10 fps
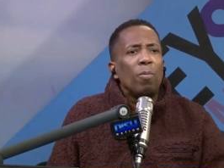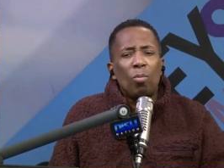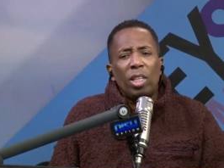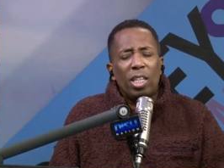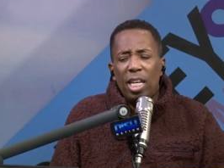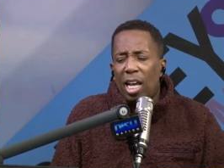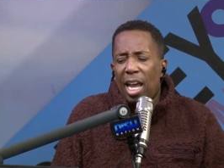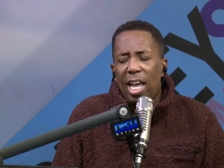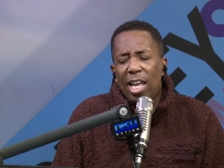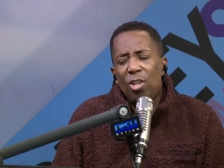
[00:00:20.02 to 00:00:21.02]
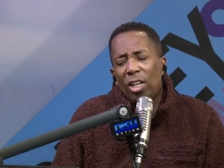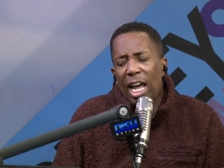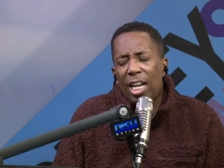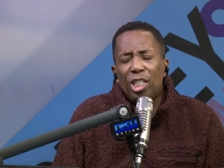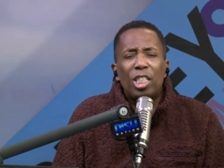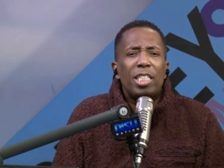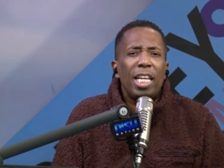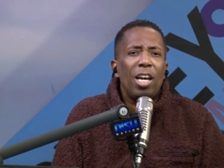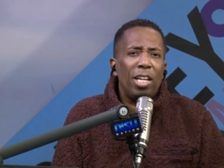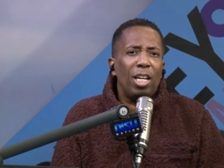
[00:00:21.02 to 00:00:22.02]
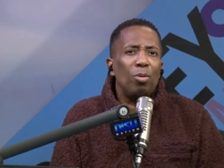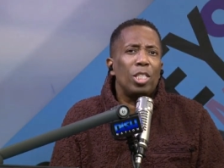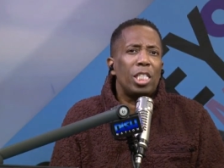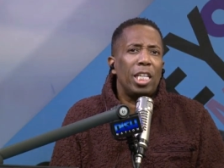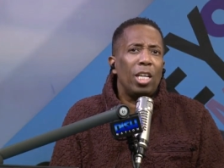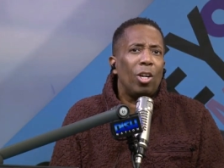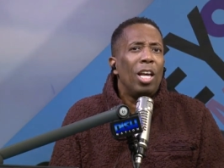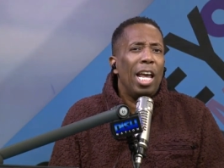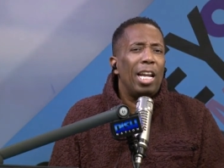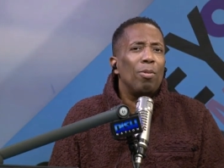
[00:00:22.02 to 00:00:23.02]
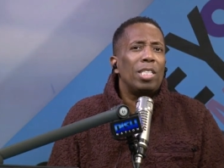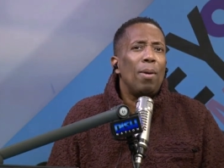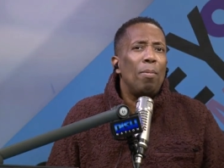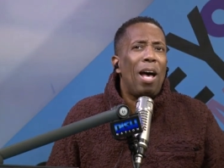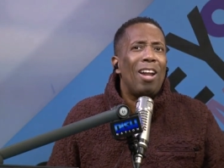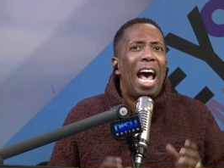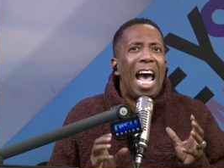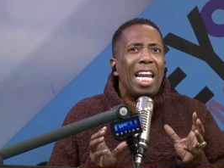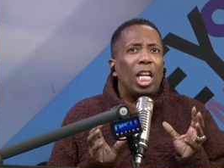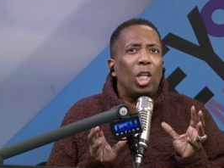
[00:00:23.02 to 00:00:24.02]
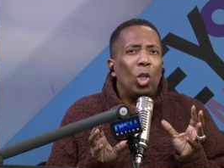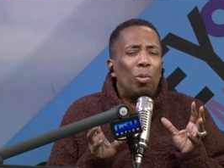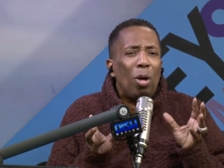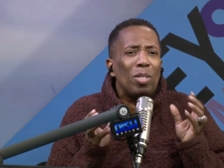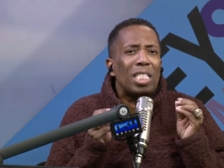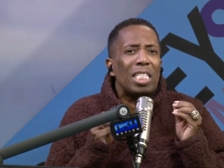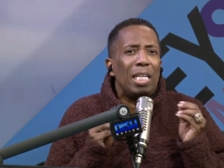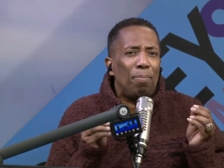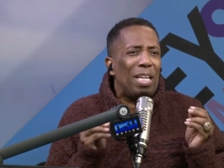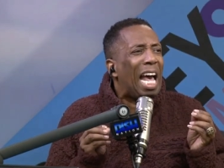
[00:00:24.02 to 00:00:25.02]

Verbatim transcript: Rose. rose. Yeah, yeah. and you kind of just tell that it was Seal, and there was something about Heidi Klum that was seeping